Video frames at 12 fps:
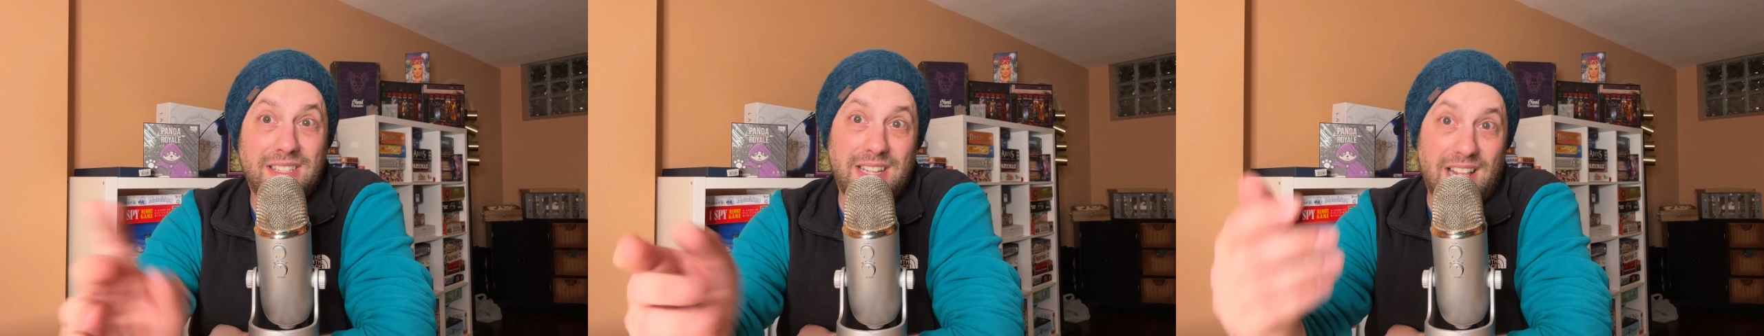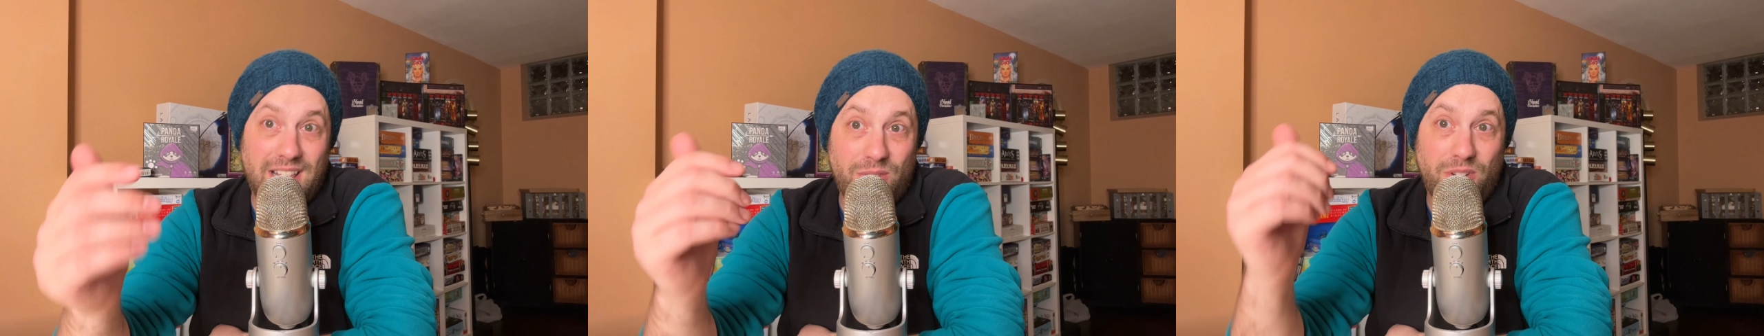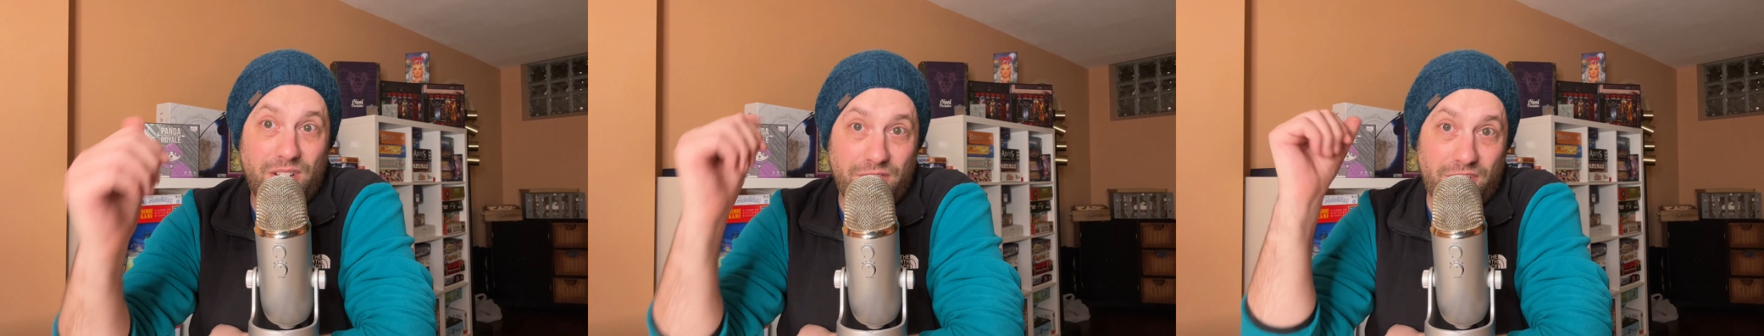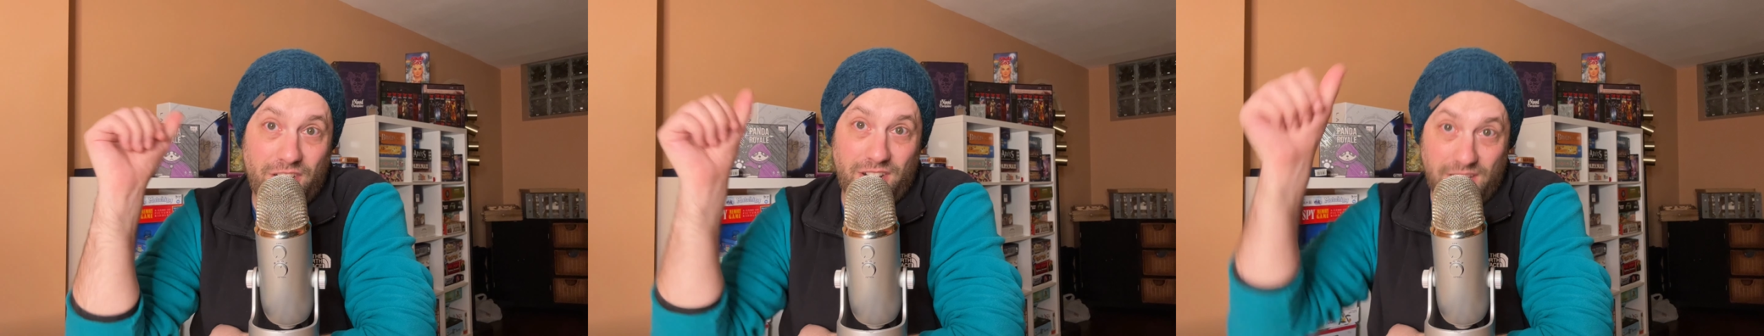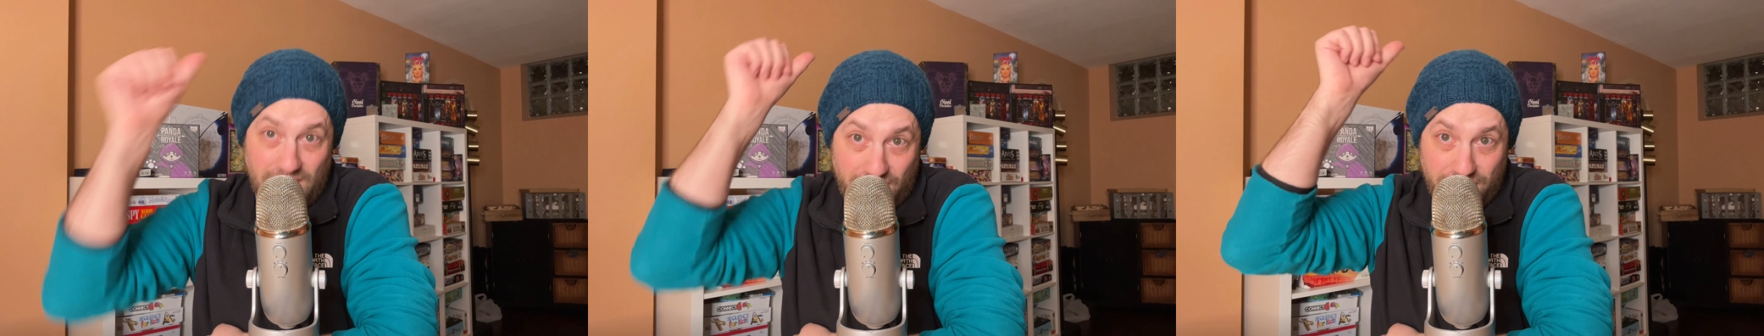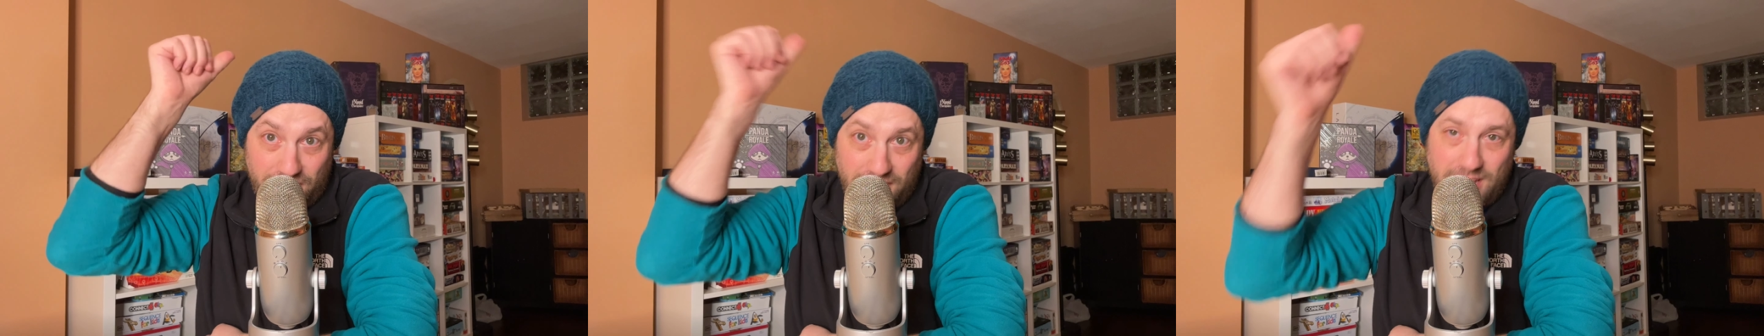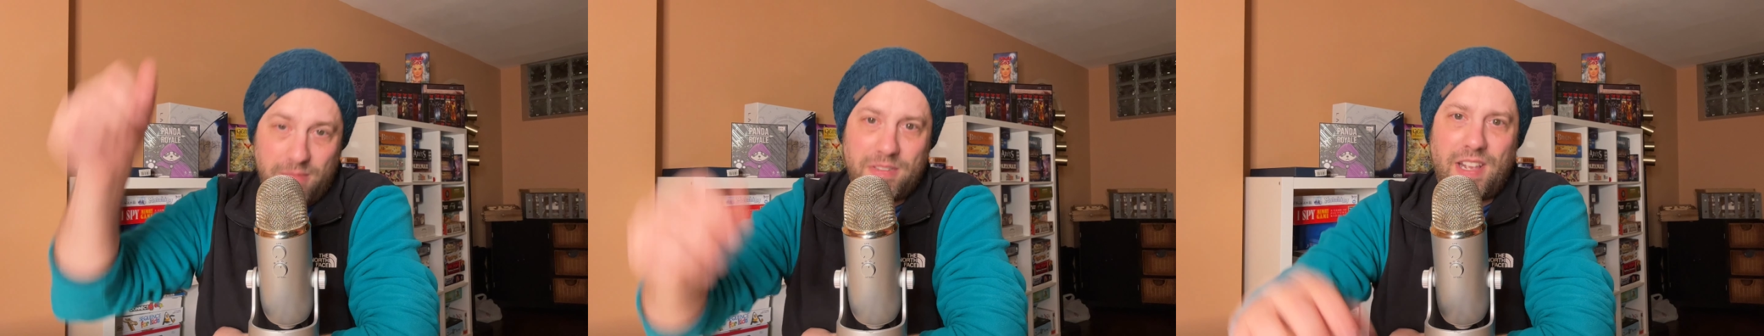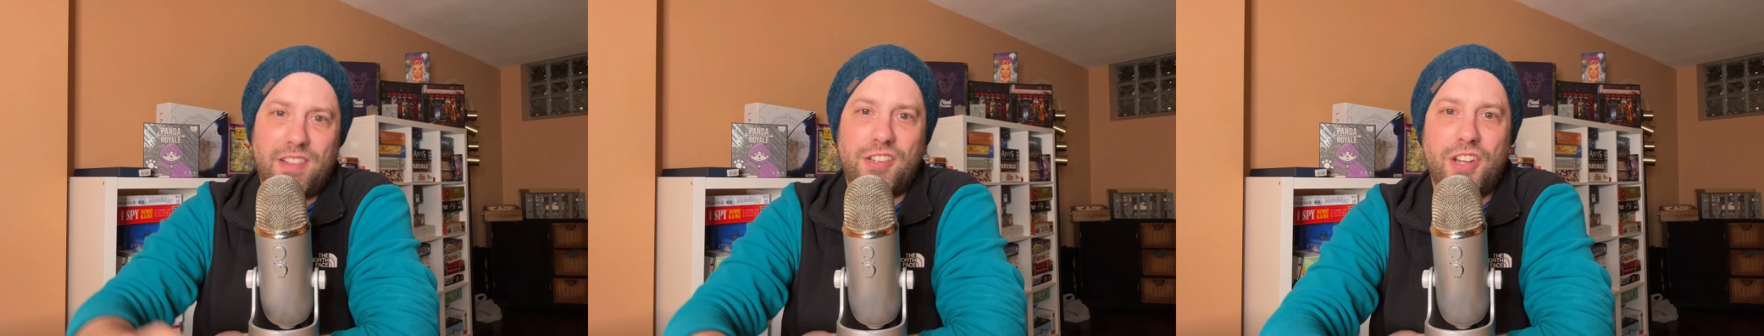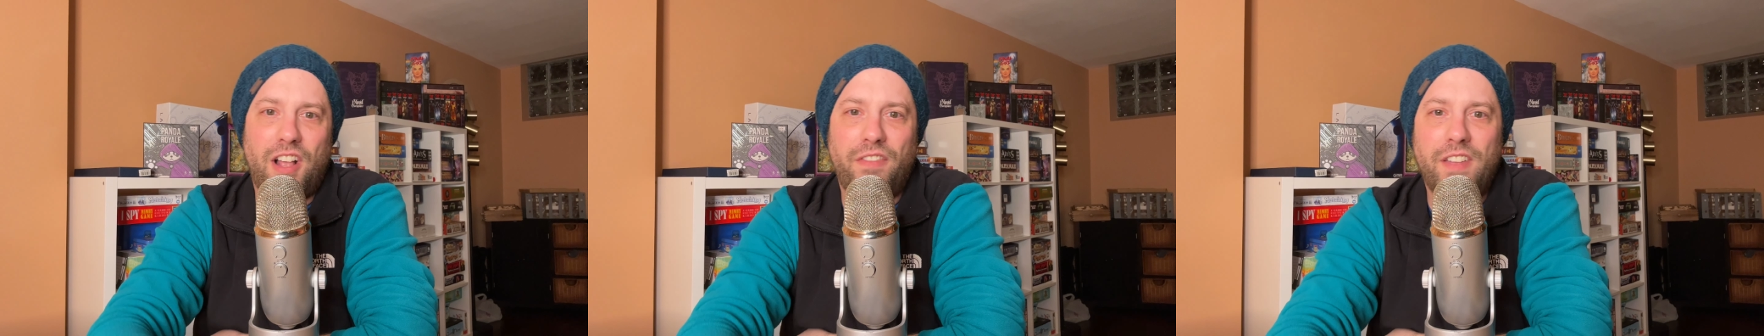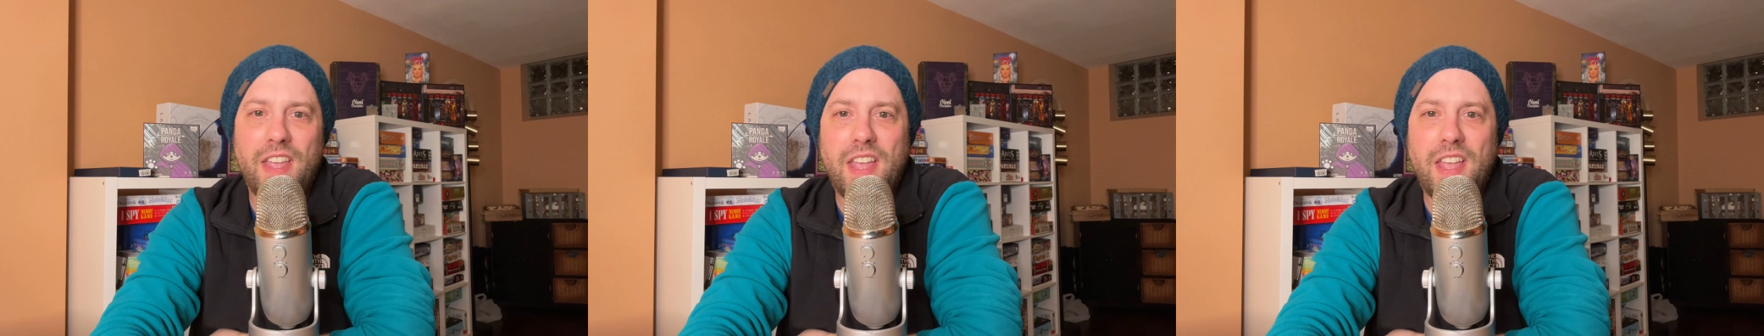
not like one of your heavier games on the shelf,